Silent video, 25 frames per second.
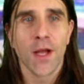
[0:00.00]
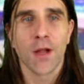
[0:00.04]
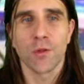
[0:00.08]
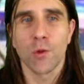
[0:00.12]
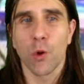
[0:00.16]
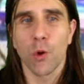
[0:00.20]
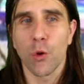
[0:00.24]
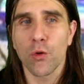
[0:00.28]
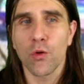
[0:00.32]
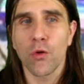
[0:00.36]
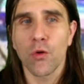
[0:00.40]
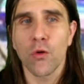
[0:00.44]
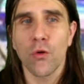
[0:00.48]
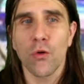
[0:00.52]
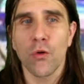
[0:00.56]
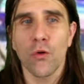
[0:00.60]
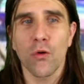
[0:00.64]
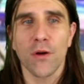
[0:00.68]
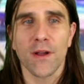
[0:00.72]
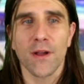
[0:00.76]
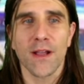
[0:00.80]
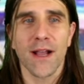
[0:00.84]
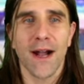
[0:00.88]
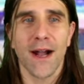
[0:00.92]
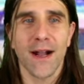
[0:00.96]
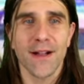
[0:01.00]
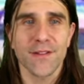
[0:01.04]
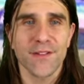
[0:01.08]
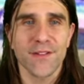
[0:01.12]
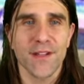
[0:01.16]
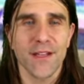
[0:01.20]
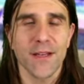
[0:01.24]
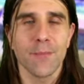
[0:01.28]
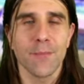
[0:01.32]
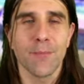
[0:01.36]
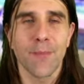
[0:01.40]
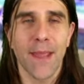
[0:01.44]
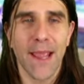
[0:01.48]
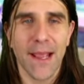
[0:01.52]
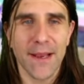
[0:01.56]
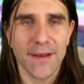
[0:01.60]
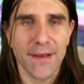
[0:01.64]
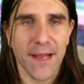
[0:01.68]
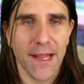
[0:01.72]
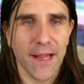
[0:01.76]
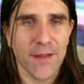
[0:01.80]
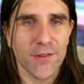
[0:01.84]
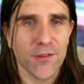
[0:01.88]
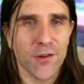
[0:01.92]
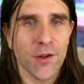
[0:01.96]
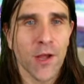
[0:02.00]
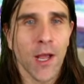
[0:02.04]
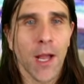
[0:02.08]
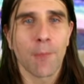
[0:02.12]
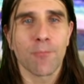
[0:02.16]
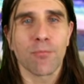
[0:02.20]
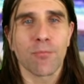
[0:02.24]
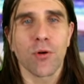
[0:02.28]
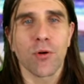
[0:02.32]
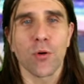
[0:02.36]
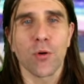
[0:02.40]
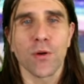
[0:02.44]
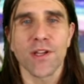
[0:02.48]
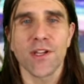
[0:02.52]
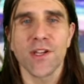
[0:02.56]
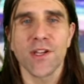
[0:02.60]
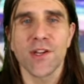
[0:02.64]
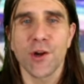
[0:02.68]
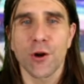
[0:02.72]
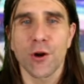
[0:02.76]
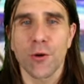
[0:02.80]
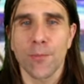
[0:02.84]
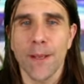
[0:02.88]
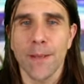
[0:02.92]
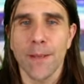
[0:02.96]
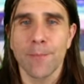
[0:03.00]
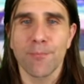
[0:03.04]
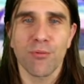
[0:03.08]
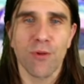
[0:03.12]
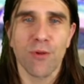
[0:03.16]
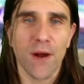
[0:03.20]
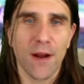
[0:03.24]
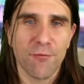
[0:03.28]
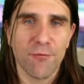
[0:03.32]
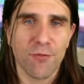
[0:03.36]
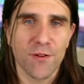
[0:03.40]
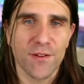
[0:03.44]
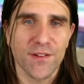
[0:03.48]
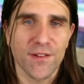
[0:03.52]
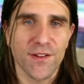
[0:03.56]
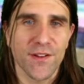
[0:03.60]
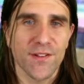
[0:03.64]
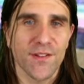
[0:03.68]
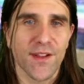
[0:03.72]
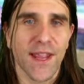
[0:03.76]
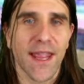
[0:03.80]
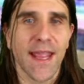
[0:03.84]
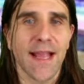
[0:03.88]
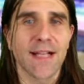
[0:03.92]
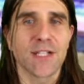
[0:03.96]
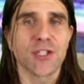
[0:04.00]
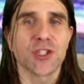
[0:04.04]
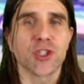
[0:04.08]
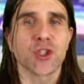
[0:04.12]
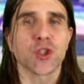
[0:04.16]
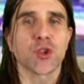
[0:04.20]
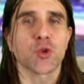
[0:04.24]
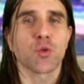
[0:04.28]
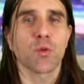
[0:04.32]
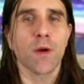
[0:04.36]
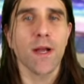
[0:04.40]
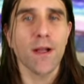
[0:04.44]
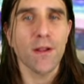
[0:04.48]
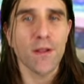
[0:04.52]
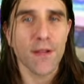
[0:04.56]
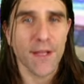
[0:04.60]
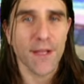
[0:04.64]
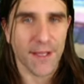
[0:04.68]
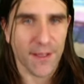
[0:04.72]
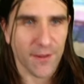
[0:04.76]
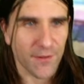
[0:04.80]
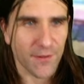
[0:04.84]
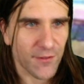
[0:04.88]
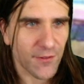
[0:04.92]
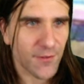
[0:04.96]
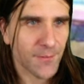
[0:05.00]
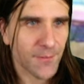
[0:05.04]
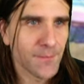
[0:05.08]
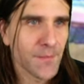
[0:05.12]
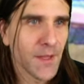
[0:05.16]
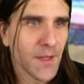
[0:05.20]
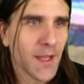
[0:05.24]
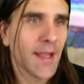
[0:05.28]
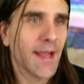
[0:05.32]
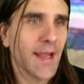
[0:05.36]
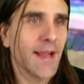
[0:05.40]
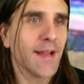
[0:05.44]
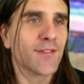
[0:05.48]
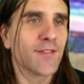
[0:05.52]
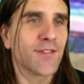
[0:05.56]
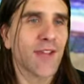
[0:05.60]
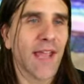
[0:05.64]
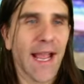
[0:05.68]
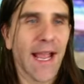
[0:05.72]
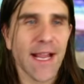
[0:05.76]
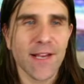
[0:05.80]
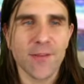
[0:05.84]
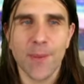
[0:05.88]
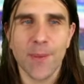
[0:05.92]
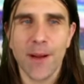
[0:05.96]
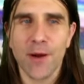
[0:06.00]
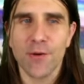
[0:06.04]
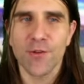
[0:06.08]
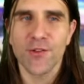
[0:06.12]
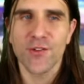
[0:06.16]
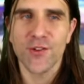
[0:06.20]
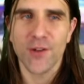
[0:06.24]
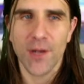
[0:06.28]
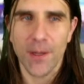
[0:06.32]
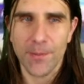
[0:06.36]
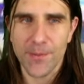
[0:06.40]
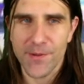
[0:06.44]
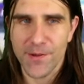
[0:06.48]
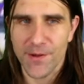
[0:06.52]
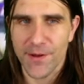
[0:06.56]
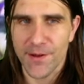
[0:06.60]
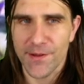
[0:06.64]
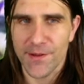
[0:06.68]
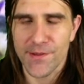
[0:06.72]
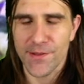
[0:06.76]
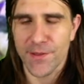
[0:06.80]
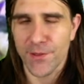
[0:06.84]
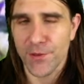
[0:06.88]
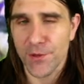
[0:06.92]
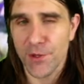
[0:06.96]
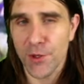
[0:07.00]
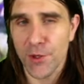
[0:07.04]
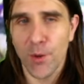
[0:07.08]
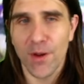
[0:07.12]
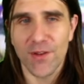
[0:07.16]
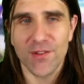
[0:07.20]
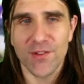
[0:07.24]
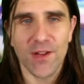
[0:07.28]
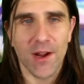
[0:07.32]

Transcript: local content mandates, procurement preferences, and trillions in taxpayer subsidies that the U.S.